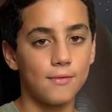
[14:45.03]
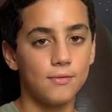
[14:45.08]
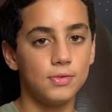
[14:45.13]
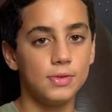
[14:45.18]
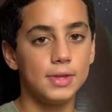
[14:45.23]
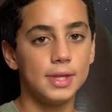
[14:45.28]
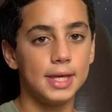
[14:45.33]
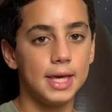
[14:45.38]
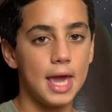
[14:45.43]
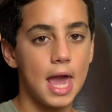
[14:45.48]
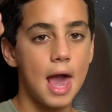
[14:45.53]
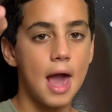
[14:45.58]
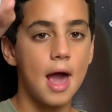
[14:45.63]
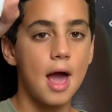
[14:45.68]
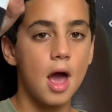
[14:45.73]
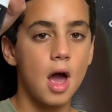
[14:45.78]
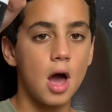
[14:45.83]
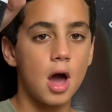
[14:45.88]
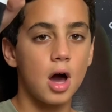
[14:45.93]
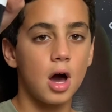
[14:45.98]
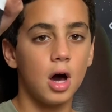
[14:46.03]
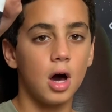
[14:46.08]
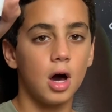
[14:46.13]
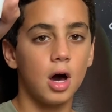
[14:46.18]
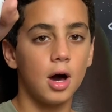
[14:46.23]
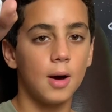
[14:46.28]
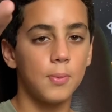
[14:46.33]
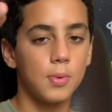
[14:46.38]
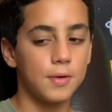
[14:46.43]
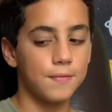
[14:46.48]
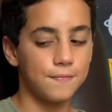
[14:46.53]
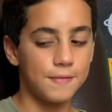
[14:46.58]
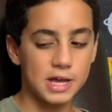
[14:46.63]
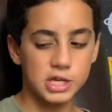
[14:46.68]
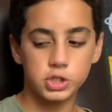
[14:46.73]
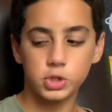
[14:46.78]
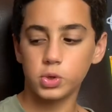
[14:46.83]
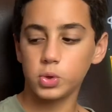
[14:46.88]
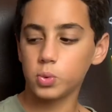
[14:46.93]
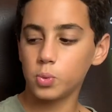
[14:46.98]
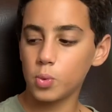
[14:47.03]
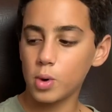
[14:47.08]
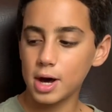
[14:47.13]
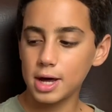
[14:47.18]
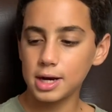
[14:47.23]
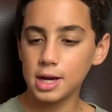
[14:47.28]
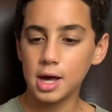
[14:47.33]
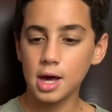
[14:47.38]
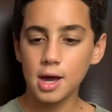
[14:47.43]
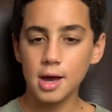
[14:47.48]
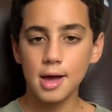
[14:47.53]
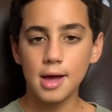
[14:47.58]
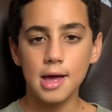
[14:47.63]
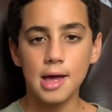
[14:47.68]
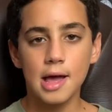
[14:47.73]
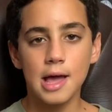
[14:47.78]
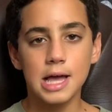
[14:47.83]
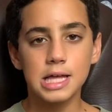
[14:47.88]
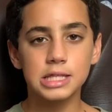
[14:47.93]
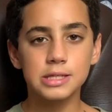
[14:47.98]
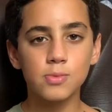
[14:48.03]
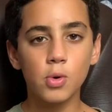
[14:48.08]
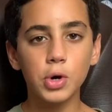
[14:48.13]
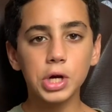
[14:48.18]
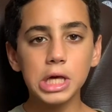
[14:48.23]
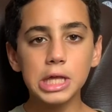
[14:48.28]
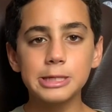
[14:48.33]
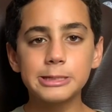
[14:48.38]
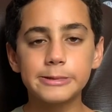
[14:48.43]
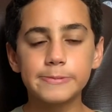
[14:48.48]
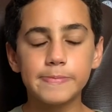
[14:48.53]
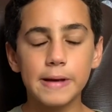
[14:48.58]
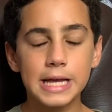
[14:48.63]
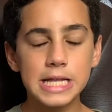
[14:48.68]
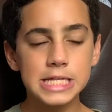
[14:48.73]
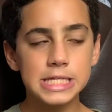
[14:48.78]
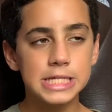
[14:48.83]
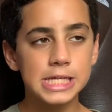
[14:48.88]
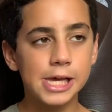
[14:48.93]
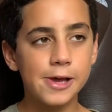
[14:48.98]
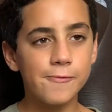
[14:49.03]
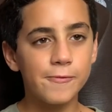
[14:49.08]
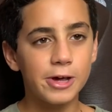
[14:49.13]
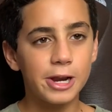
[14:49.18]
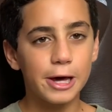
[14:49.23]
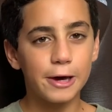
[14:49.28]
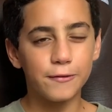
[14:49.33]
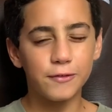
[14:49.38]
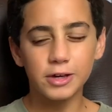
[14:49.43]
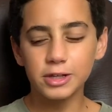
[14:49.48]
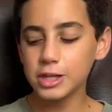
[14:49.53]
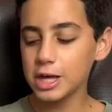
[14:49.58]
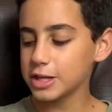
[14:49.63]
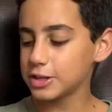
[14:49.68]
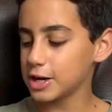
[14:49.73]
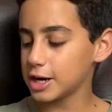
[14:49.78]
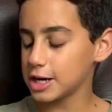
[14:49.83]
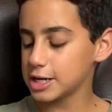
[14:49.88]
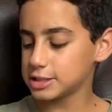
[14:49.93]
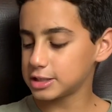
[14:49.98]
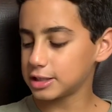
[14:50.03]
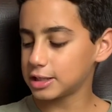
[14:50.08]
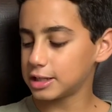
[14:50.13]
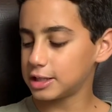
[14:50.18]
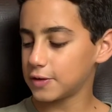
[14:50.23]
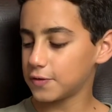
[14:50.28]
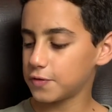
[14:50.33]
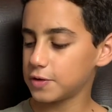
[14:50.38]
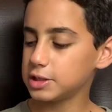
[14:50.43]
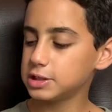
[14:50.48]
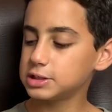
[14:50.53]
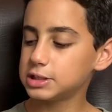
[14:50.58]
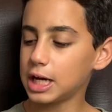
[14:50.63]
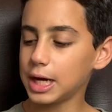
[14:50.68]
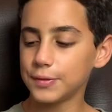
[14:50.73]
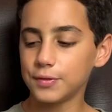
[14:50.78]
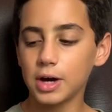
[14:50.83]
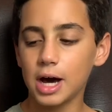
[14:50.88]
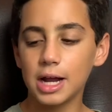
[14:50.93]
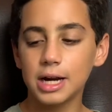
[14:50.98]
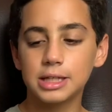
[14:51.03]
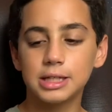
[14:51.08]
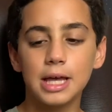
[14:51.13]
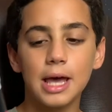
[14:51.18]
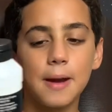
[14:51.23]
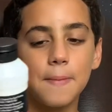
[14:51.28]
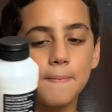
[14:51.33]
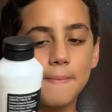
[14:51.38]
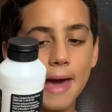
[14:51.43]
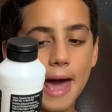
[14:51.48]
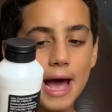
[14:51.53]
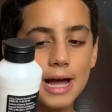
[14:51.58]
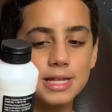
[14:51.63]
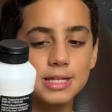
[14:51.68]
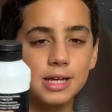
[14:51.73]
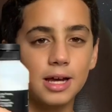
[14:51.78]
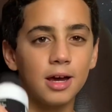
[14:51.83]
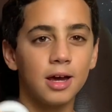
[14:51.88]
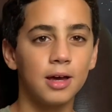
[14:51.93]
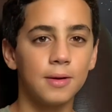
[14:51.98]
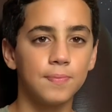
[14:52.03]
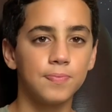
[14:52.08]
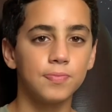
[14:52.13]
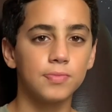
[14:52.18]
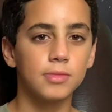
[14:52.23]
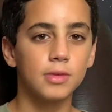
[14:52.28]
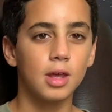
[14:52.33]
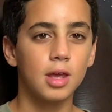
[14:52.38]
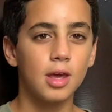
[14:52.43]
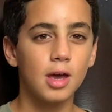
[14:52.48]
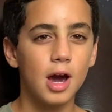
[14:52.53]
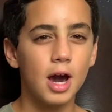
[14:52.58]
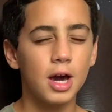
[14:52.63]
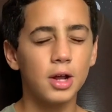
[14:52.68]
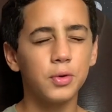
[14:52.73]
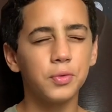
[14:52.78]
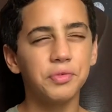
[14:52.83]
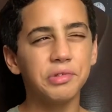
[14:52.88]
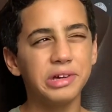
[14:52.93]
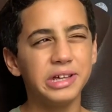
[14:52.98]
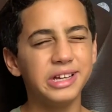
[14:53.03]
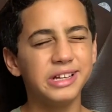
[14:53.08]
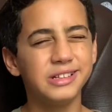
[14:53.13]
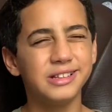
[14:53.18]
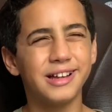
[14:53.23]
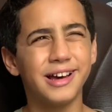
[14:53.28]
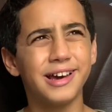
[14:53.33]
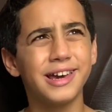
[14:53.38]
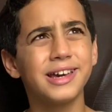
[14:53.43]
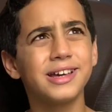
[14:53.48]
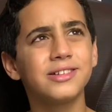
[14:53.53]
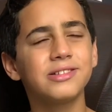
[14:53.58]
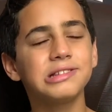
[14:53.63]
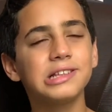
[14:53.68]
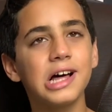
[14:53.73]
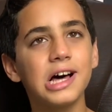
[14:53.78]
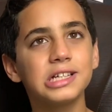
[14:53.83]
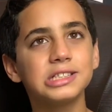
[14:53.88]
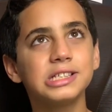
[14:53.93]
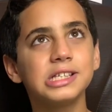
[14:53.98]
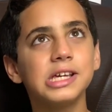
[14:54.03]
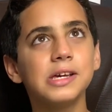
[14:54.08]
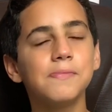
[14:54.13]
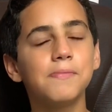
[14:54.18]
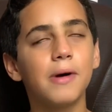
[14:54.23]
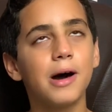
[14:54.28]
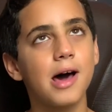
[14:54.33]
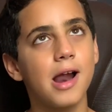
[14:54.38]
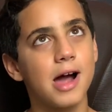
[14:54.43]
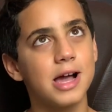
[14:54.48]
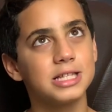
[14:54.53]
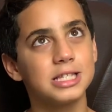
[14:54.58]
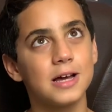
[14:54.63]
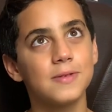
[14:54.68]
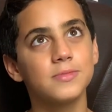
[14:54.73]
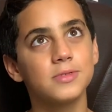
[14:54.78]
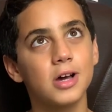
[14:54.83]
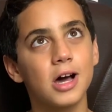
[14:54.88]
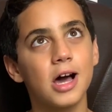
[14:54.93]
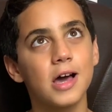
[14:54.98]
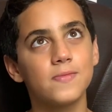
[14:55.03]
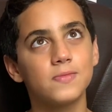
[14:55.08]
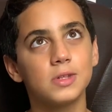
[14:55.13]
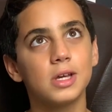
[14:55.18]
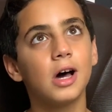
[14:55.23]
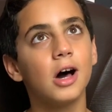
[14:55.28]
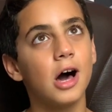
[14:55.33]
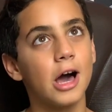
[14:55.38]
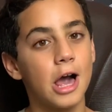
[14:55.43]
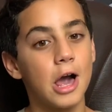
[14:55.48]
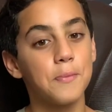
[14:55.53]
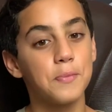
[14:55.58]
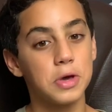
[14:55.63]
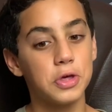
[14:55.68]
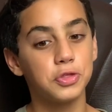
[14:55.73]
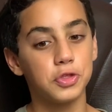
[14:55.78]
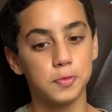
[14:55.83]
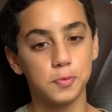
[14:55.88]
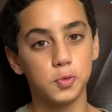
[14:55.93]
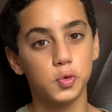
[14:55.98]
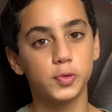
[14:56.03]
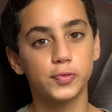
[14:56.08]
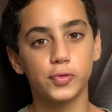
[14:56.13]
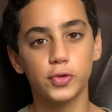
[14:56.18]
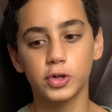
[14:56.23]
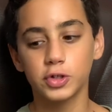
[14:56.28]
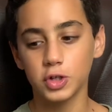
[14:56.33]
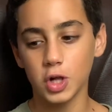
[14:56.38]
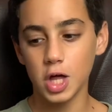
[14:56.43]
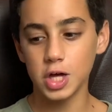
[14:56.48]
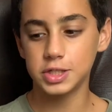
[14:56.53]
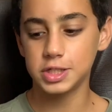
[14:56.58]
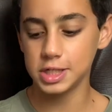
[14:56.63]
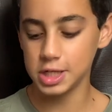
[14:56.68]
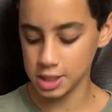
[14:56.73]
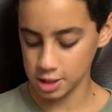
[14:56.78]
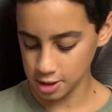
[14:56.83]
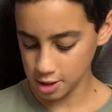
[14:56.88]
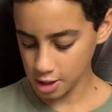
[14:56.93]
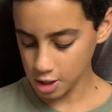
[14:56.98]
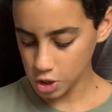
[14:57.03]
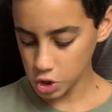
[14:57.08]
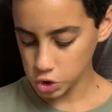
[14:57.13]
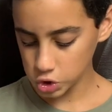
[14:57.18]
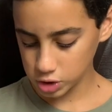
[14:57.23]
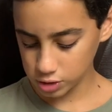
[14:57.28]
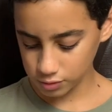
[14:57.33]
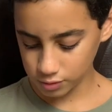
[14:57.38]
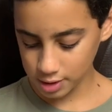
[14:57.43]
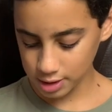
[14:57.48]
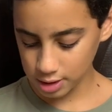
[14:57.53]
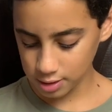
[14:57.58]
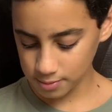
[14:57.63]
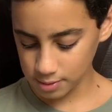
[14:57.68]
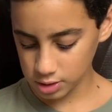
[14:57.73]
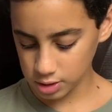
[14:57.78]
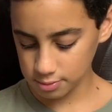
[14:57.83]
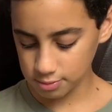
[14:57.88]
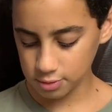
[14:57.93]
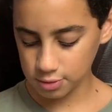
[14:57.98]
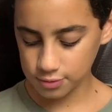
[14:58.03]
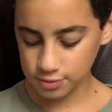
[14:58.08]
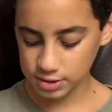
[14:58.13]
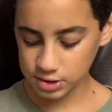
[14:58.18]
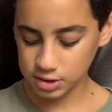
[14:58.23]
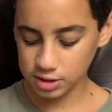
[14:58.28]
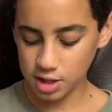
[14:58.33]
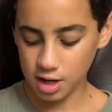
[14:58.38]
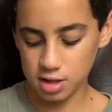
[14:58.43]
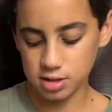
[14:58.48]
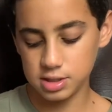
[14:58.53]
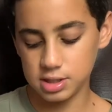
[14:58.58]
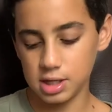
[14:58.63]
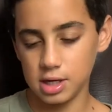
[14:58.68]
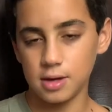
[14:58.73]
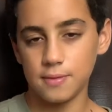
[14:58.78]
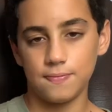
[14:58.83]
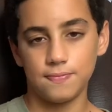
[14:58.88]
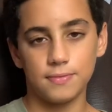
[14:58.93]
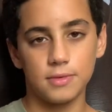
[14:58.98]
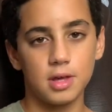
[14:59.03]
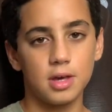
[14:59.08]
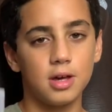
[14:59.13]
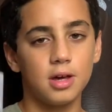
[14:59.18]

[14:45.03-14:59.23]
the professional one. It's more expensive, and I feel like there isn't a difference. I got it in matte. I don't really like glossy, but I sometimes am in the mood for glossy. So when I'm in the mood for glosses,